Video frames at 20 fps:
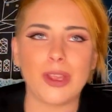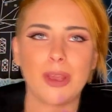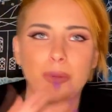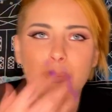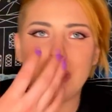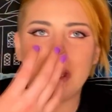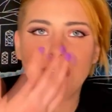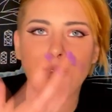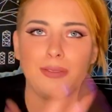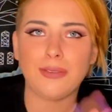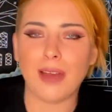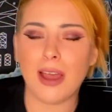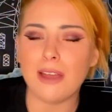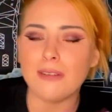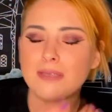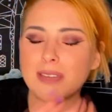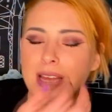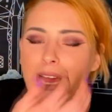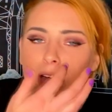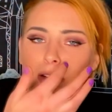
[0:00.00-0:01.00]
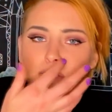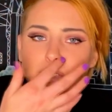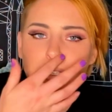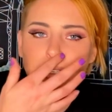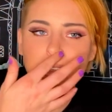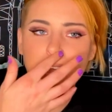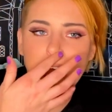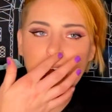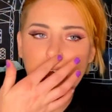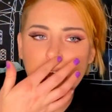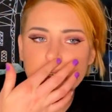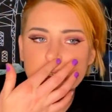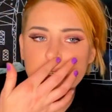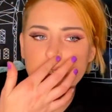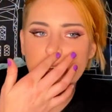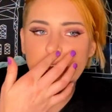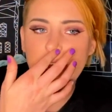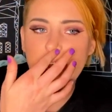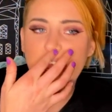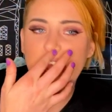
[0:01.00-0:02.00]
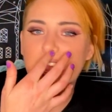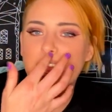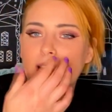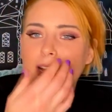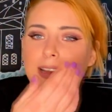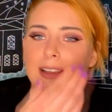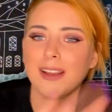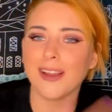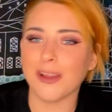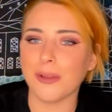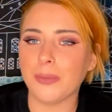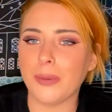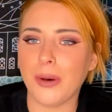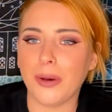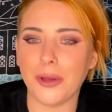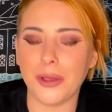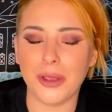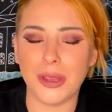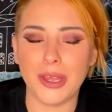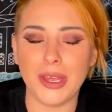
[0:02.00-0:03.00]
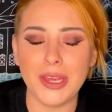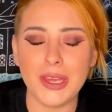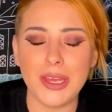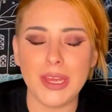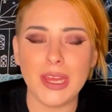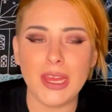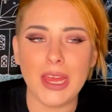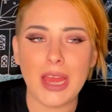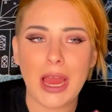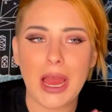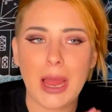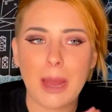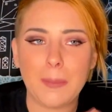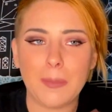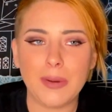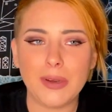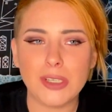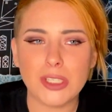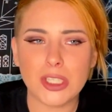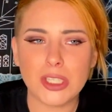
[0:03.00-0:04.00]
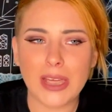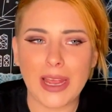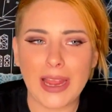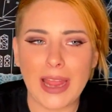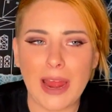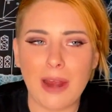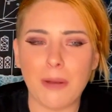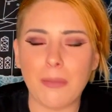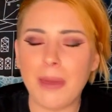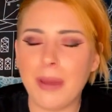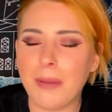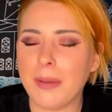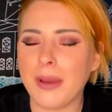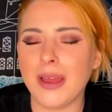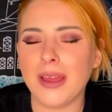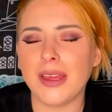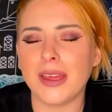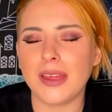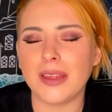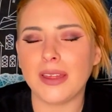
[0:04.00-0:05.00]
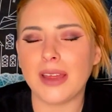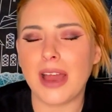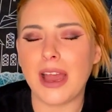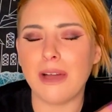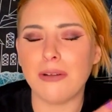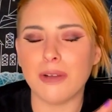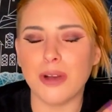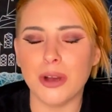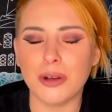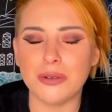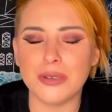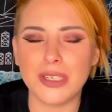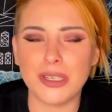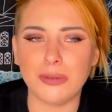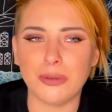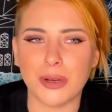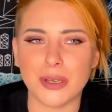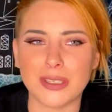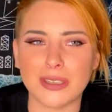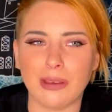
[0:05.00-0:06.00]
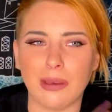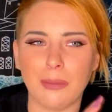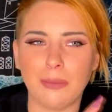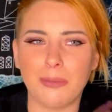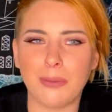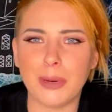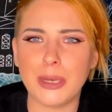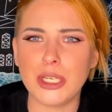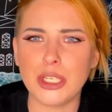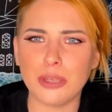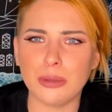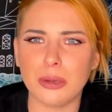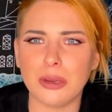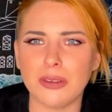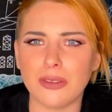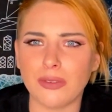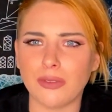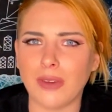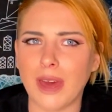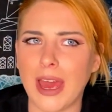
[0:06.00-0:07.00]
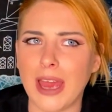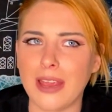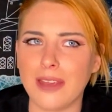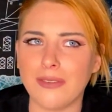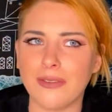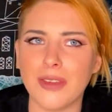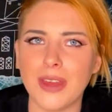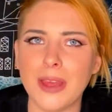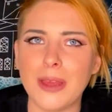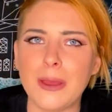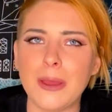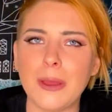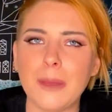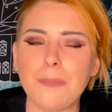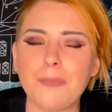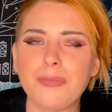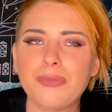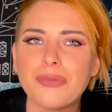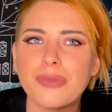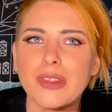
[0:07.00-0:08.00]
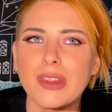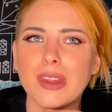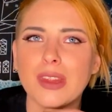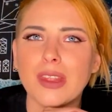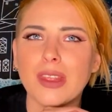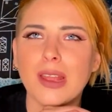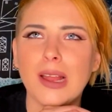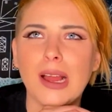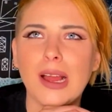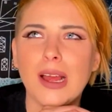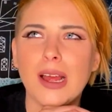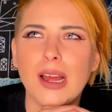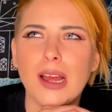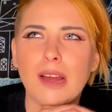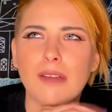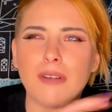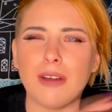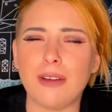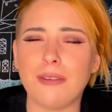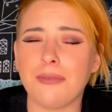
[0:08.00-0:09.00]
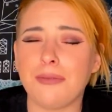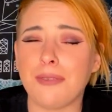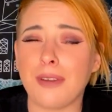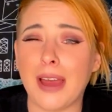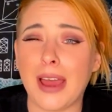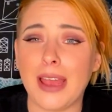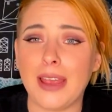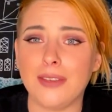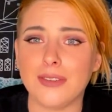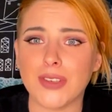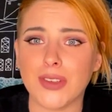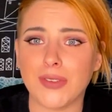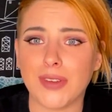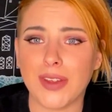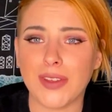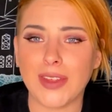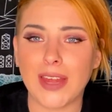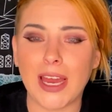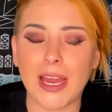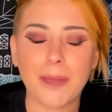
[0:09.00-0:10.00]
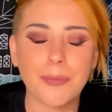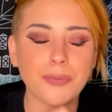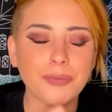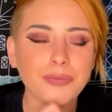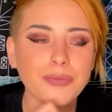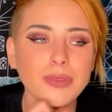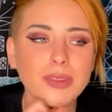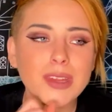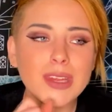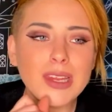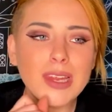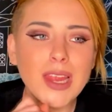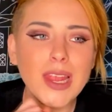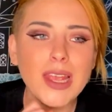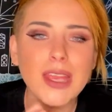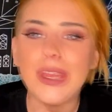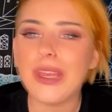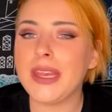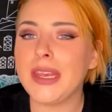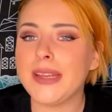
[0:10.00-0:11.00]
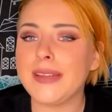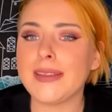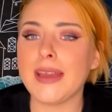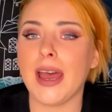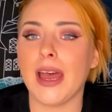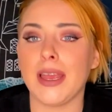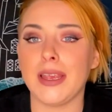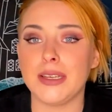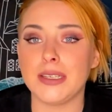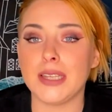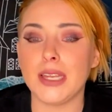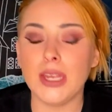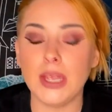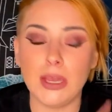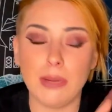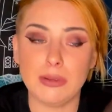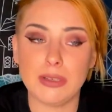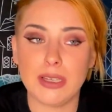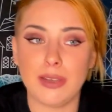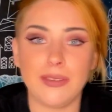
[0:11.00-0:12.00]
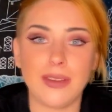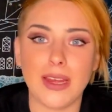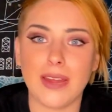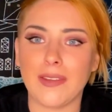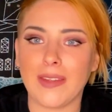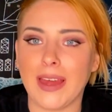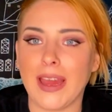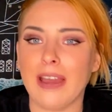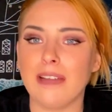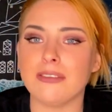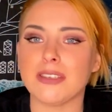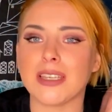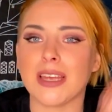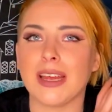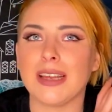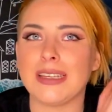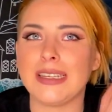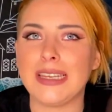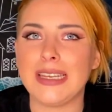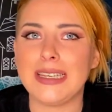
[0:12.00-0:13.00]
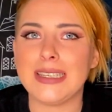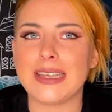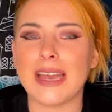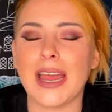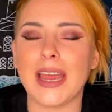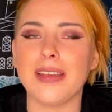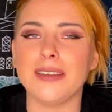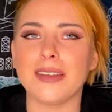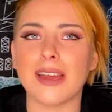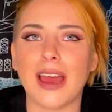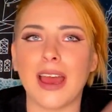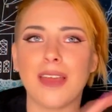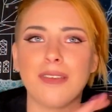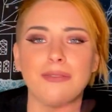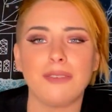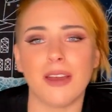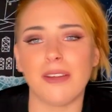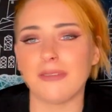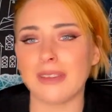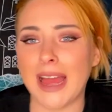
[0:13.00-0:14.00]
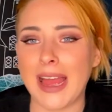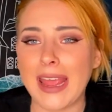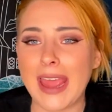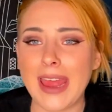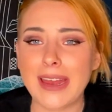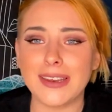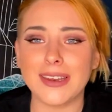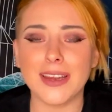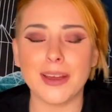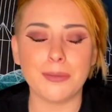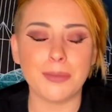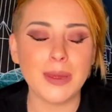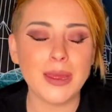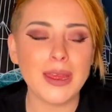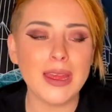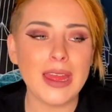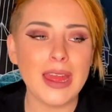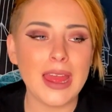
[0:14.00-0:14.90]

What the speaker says: We found out that a little boy, I can't remember how old he was now, I'm pretty sure he was around five, something like that. He died. He was living out of the house and he died. I ended up